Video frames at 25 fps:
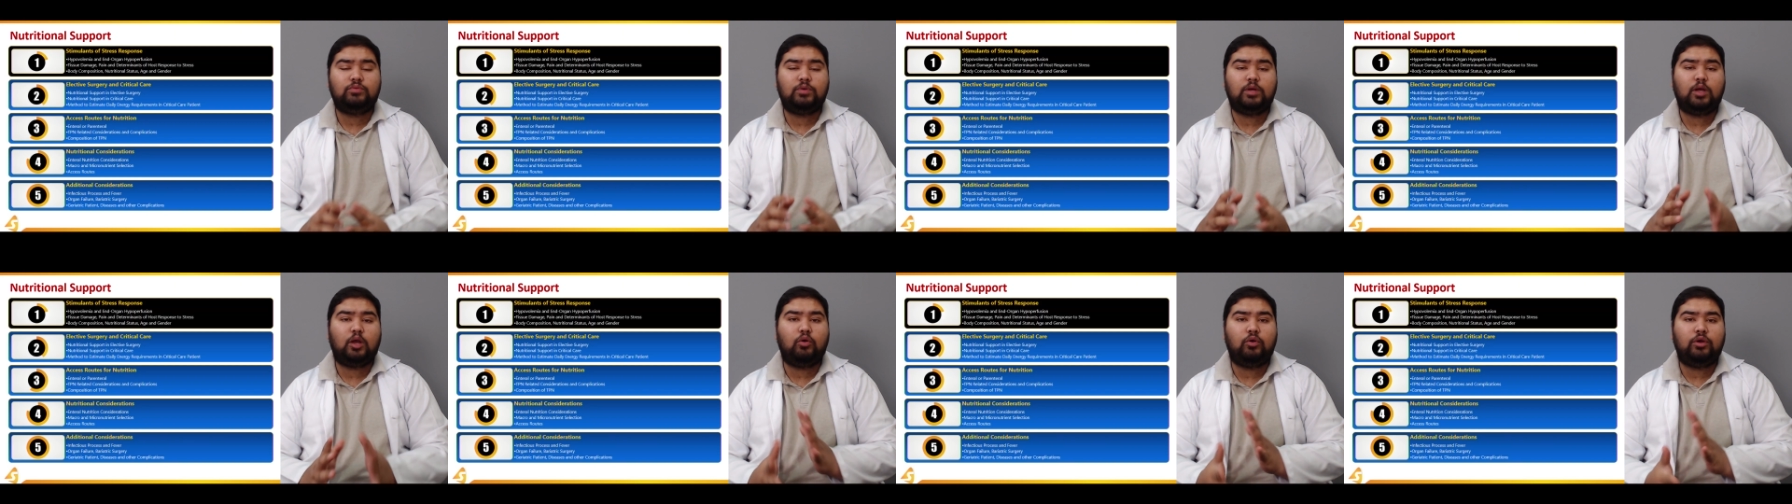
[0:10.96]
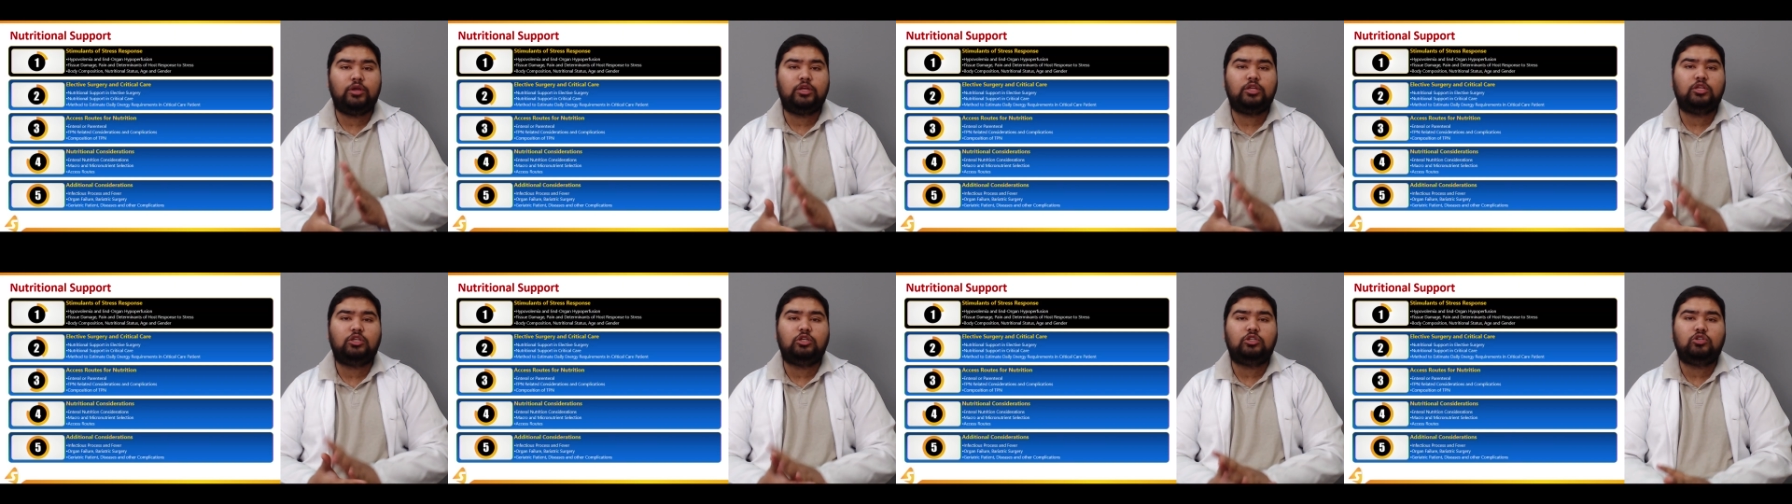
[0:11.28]
we're
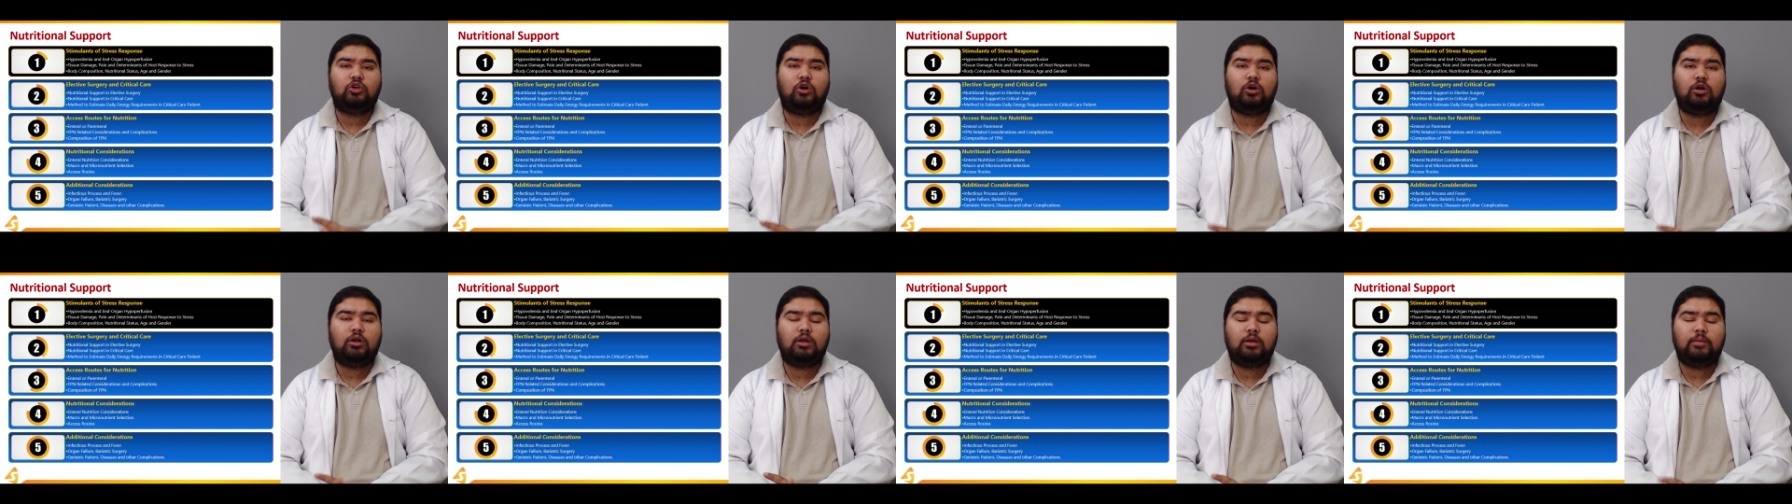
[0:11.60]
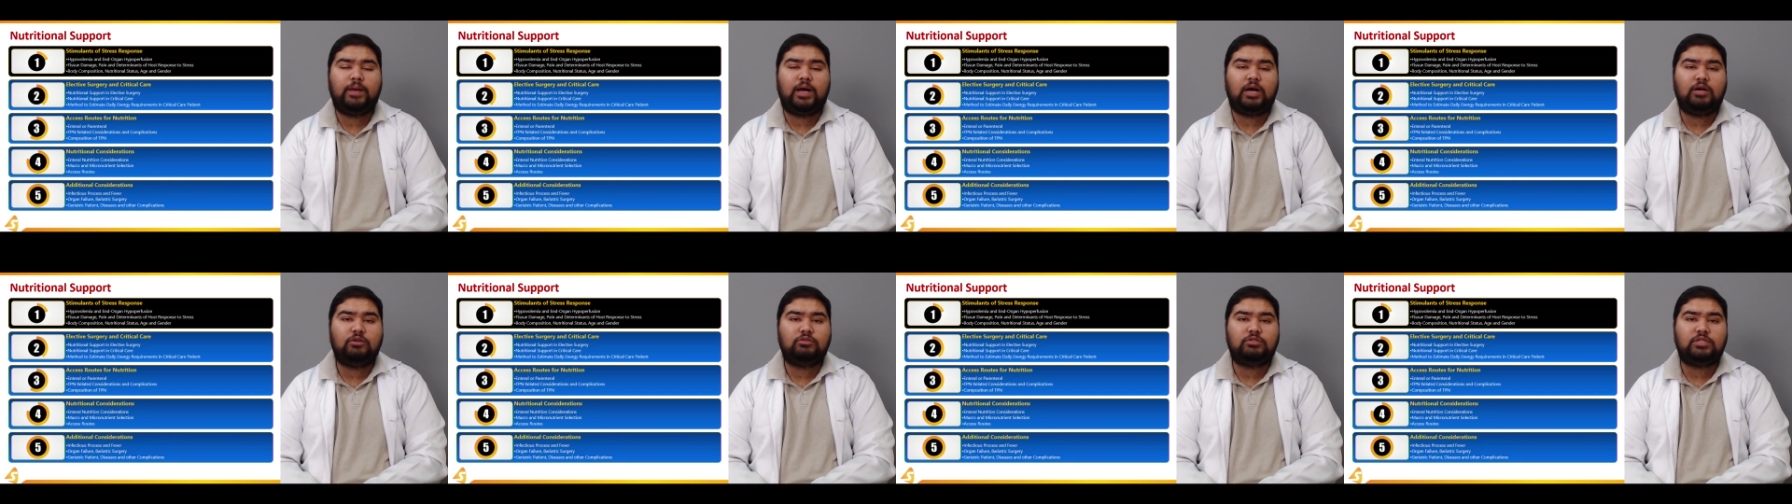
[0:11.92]
going to talk
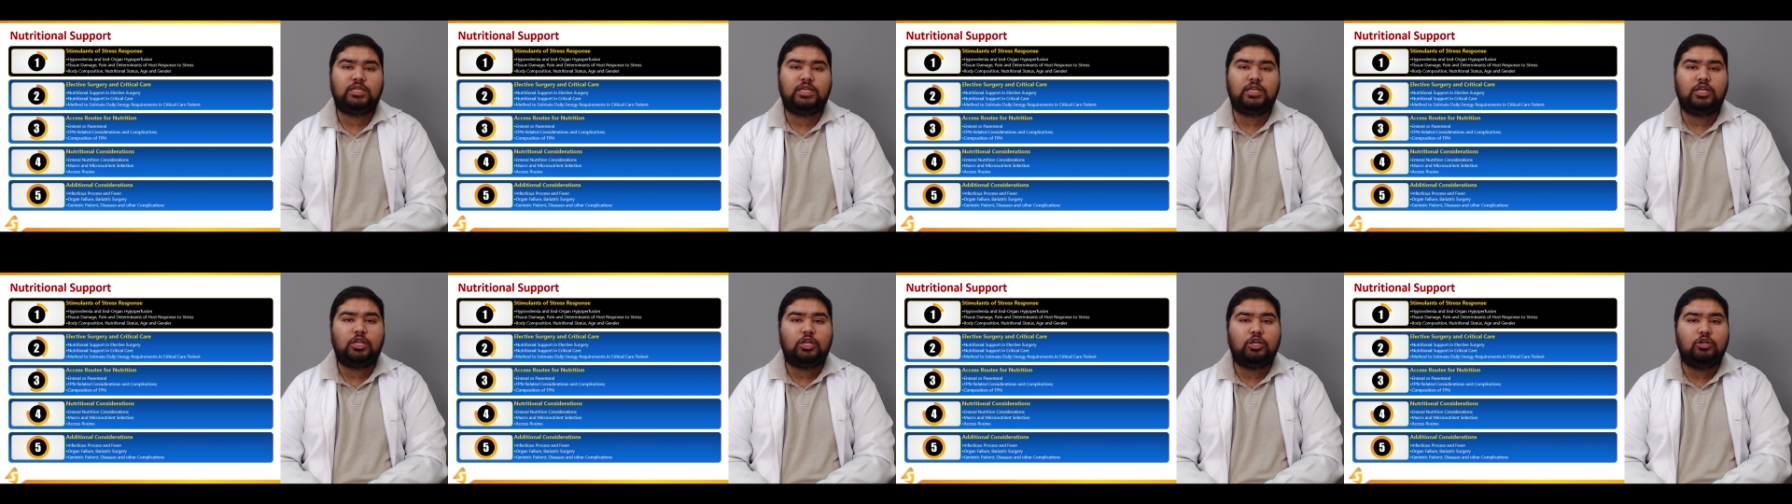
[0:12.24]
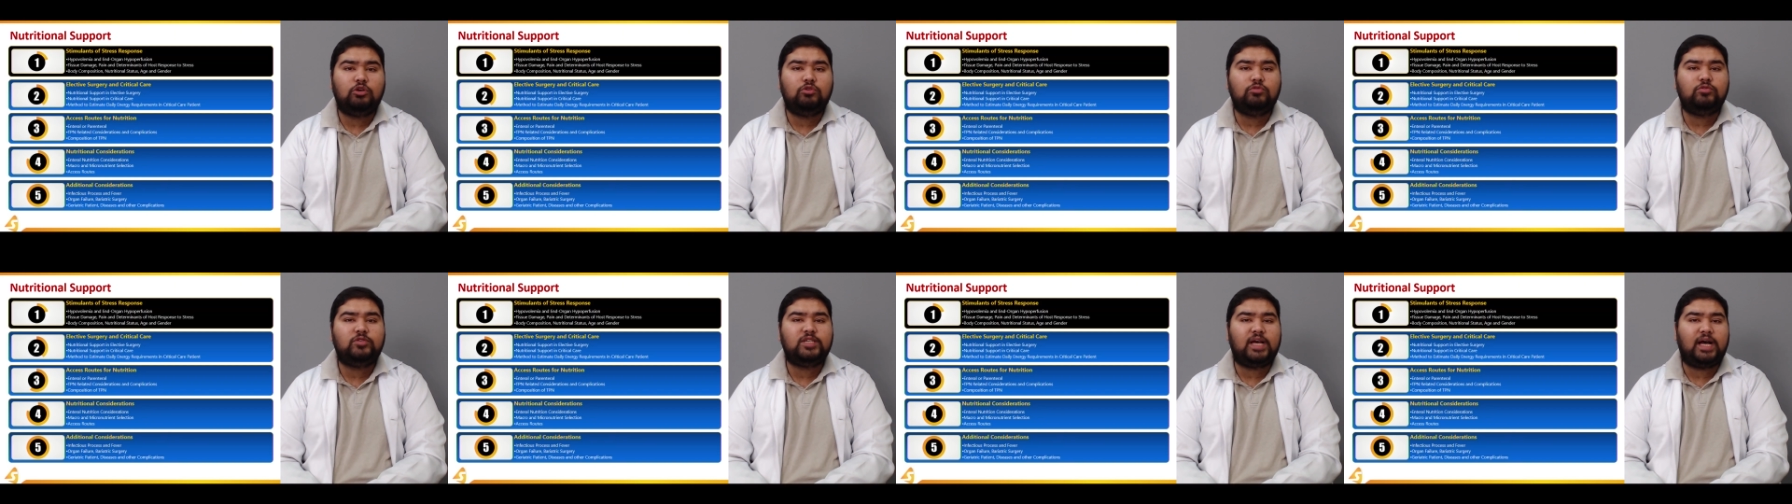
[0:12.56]
about
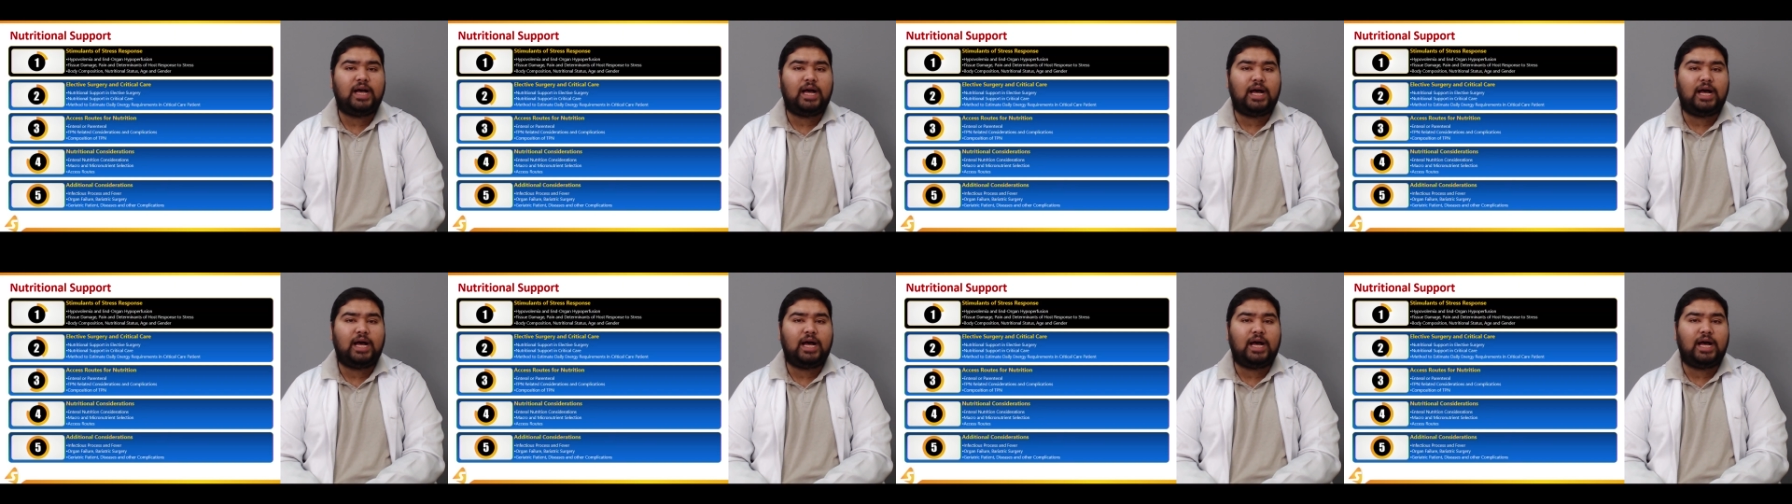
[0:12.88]
include